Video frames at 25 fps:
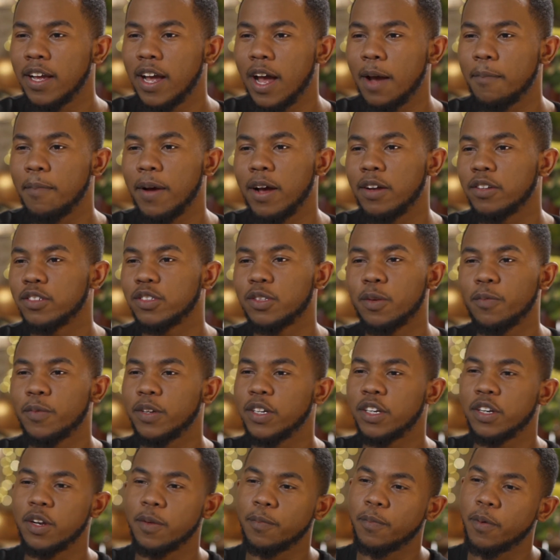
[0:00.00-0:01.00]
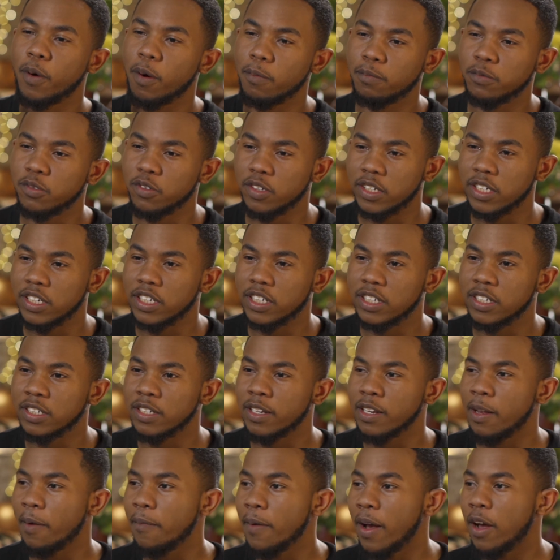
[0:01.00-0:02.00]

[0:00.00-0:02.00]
about someone in the pub drinking,